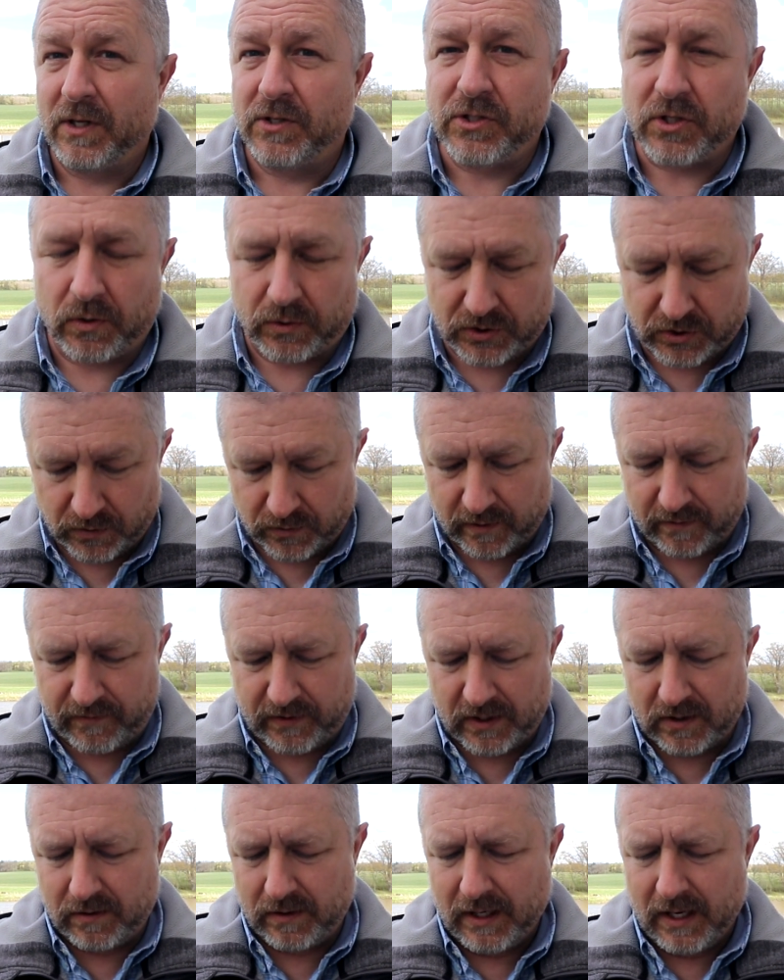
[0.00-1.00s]
So to
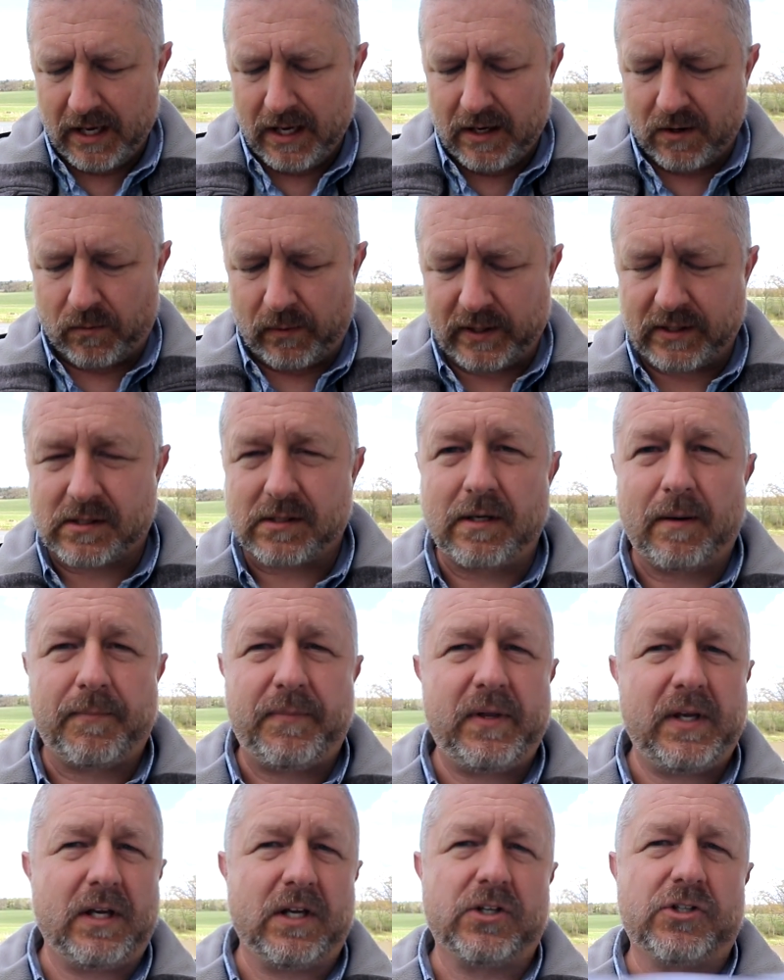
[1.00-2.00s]
review, when
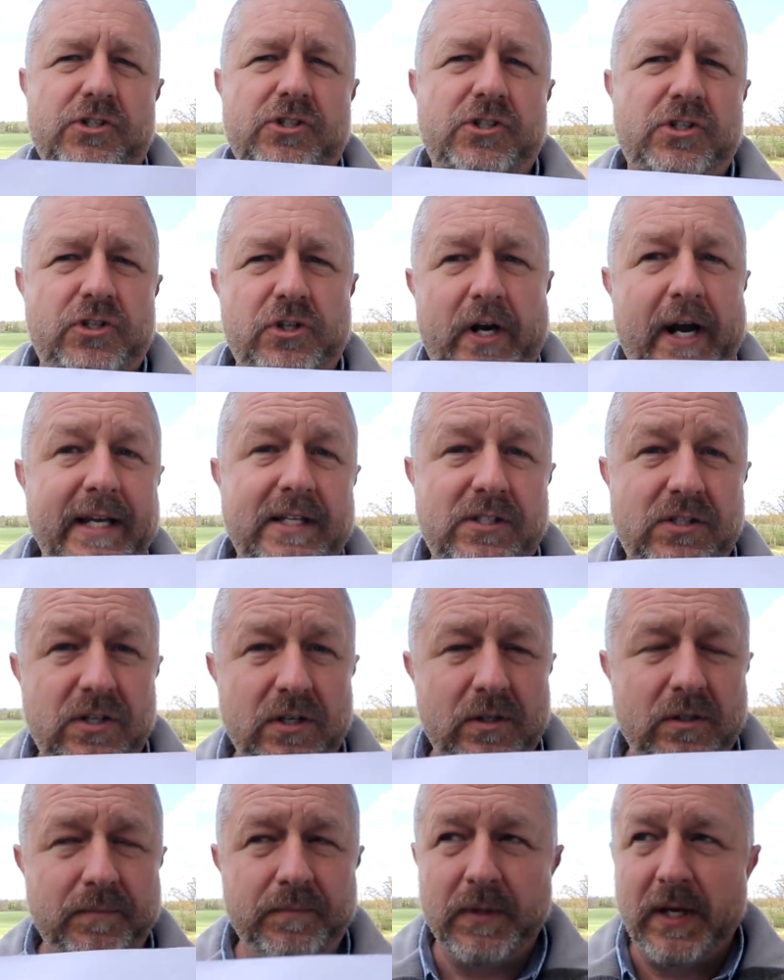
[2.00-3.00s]
something strikes
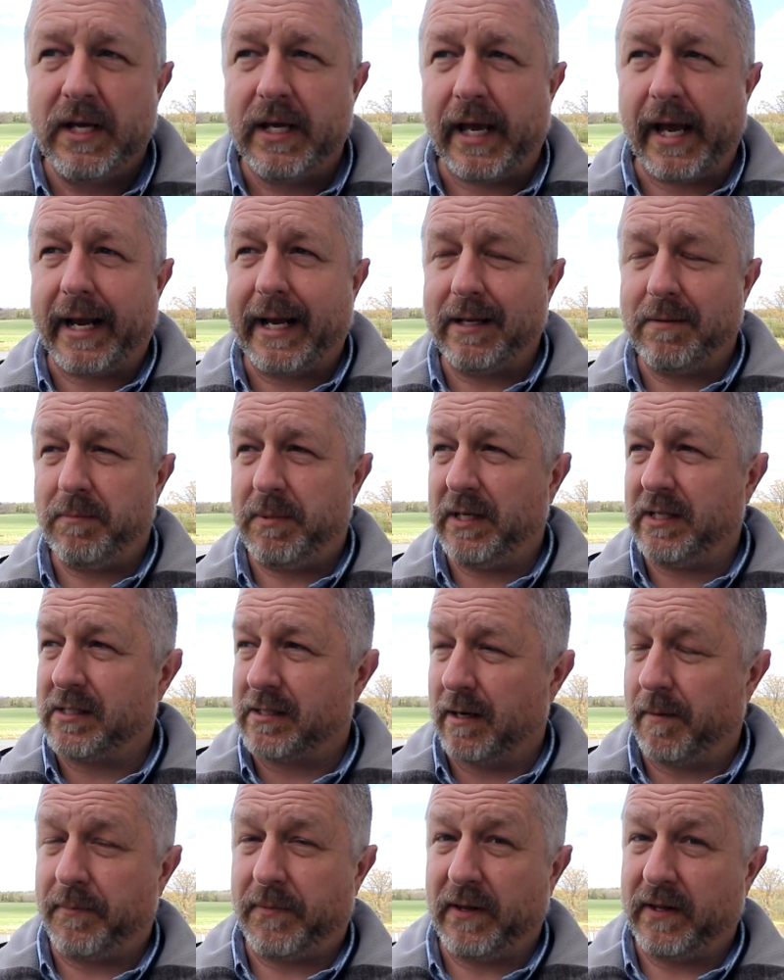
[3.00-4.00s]
you, it can be
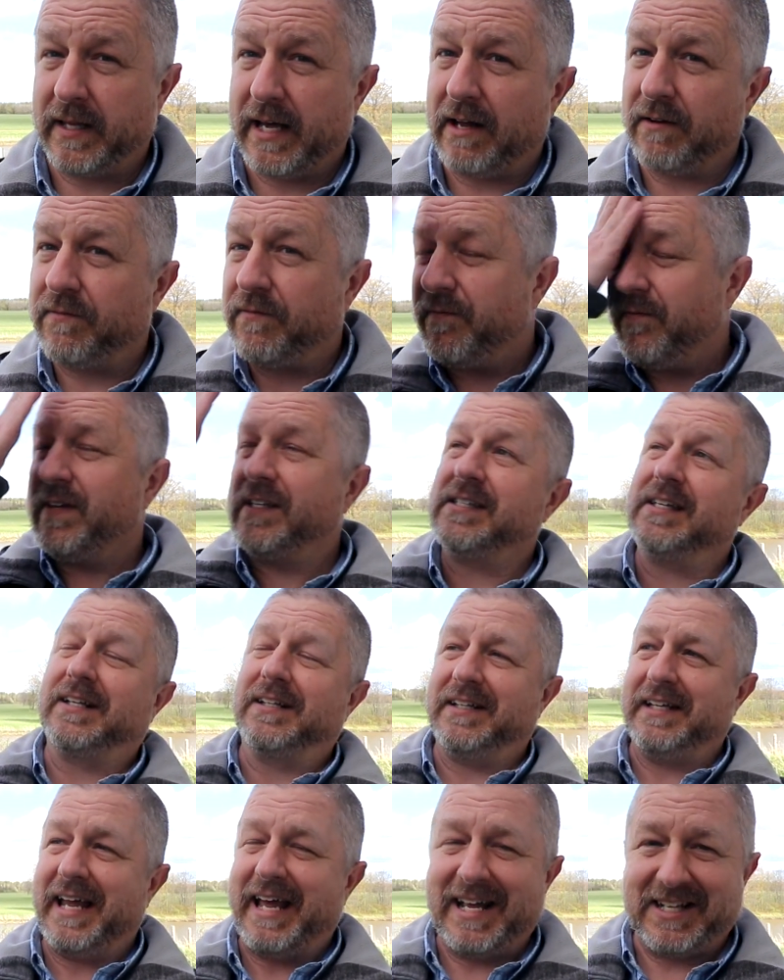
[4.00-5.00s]
something that
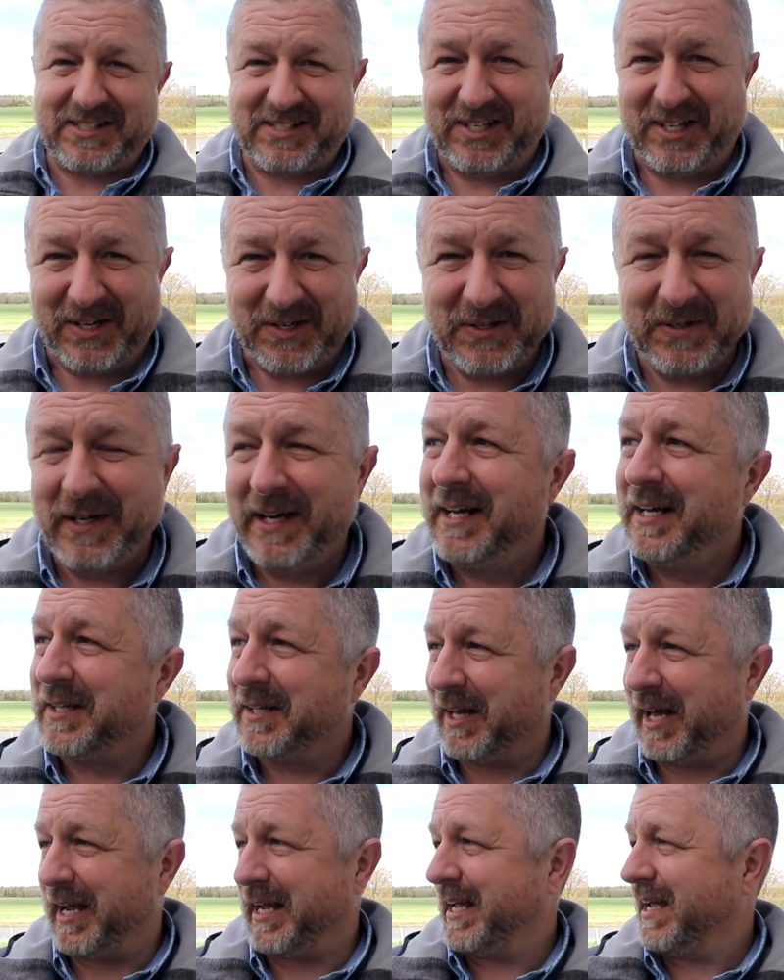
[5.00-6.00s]
physically hits you.
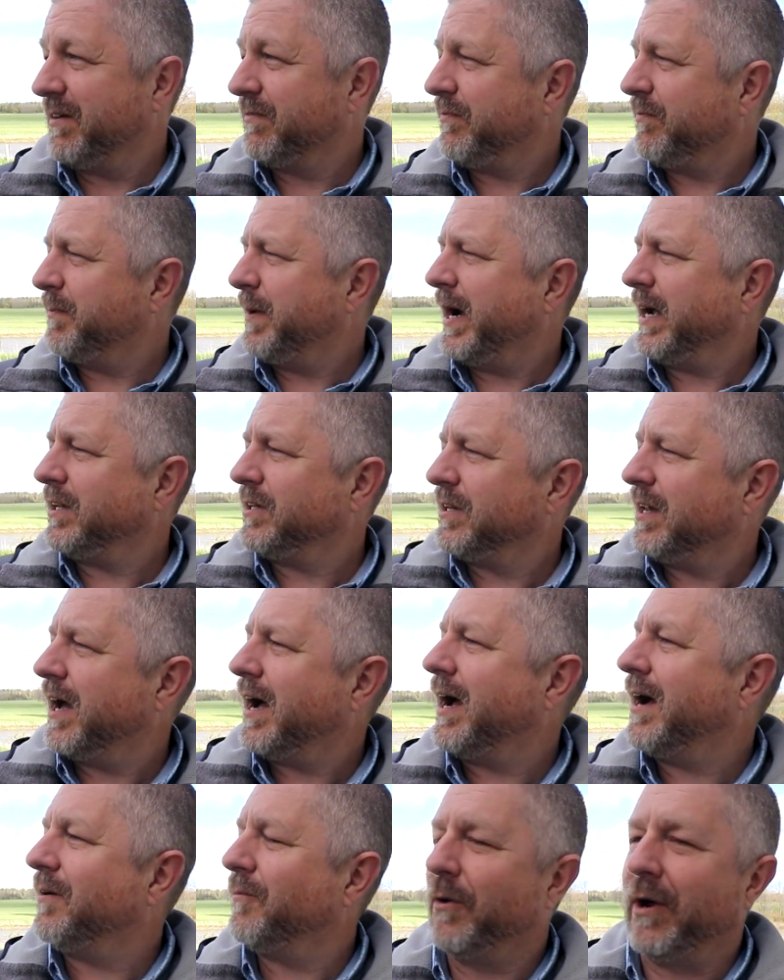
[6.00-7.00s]
Like if my
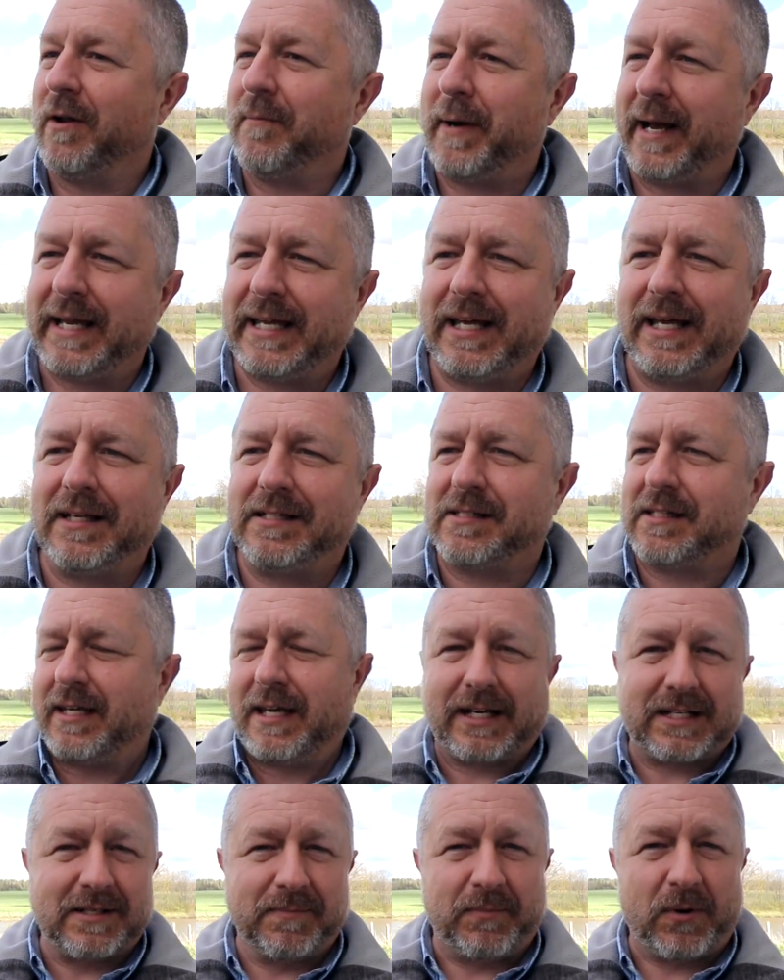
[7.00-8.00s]
uh, one of my kids
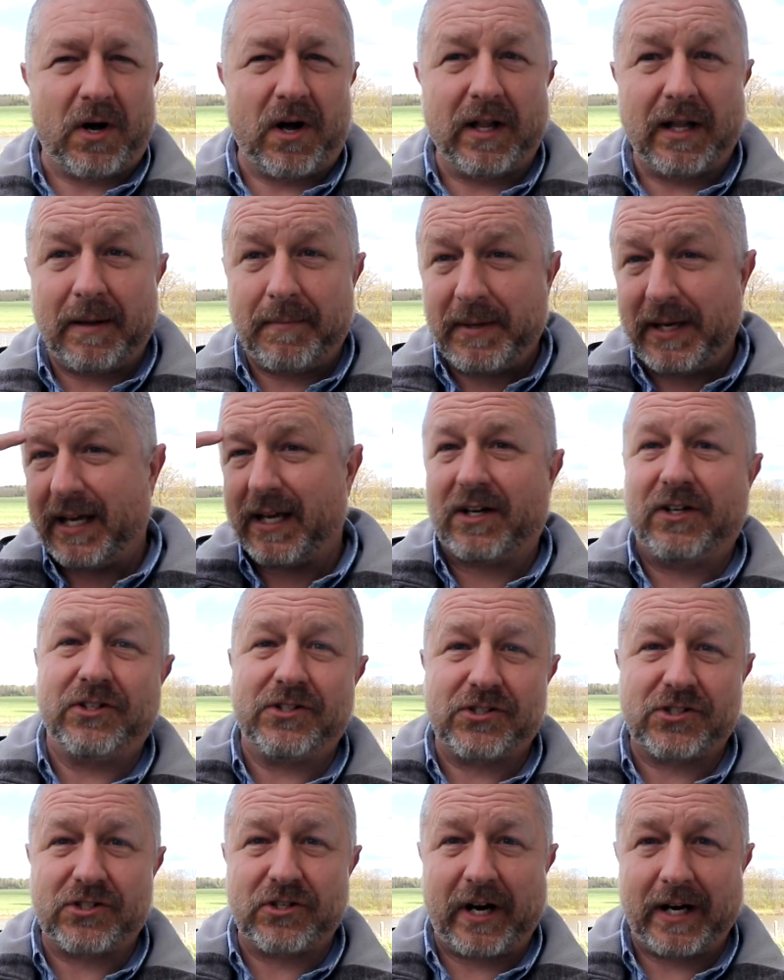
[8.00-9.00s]
kicked a ball at me, it
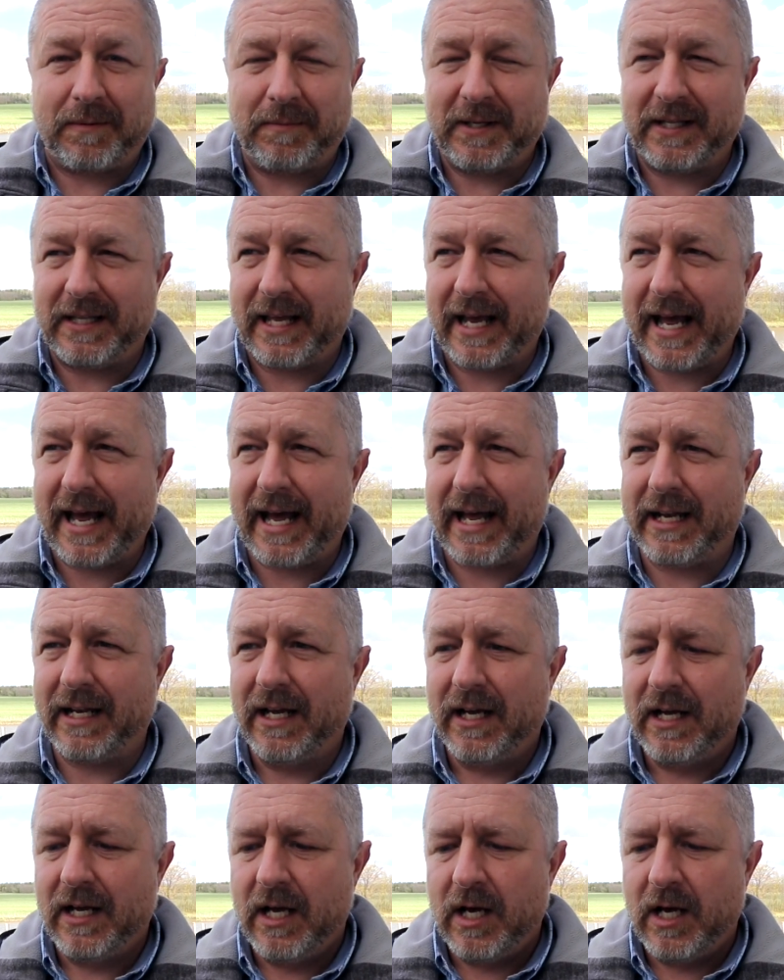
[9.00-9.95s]
could strike me in the head.